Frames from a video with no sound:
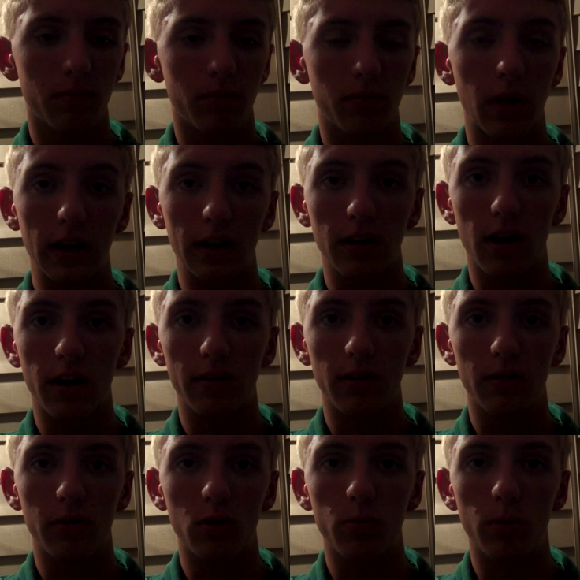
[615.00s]
thank God no,
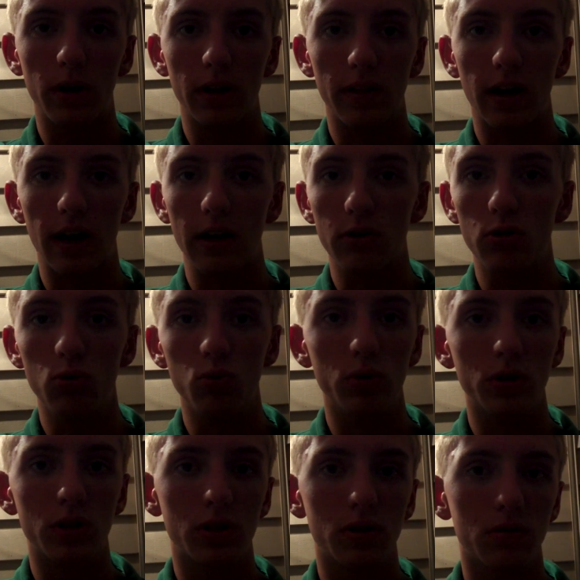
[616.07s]
nobody that I knew
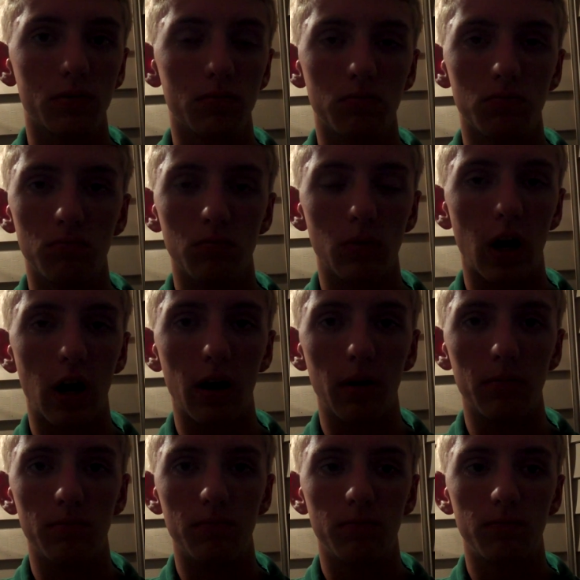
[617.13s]
was uh,
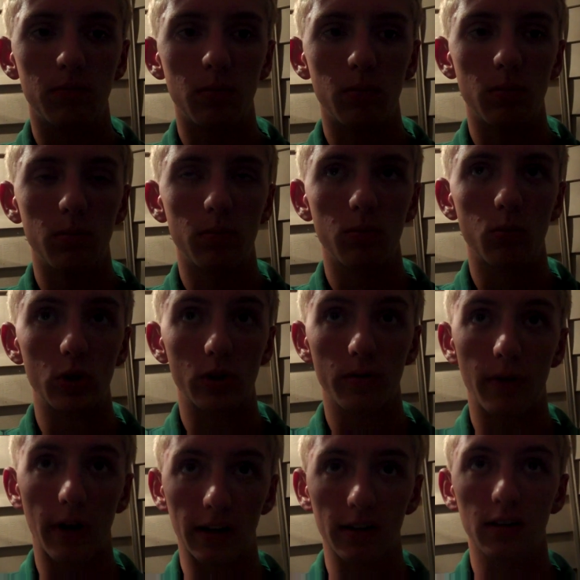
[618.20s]
was
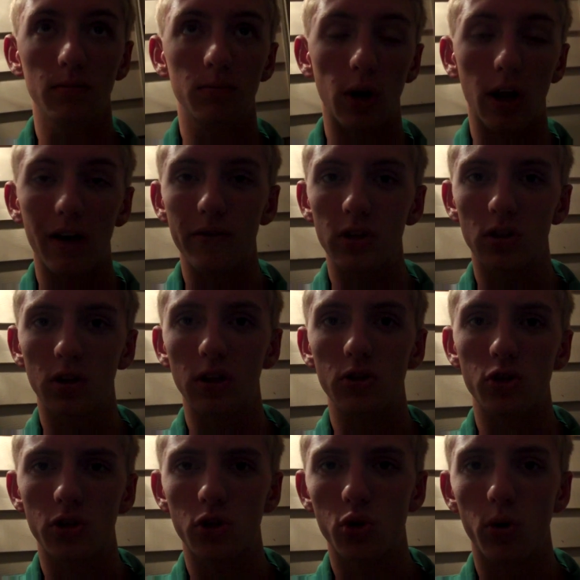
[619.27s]
affected, but obviously
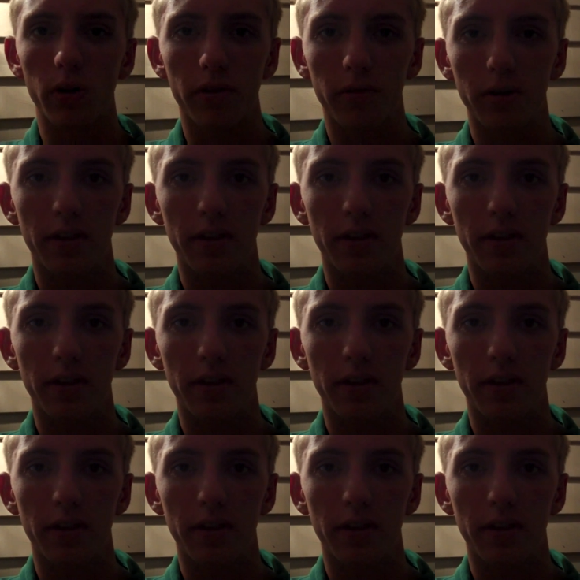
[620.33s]
just short of three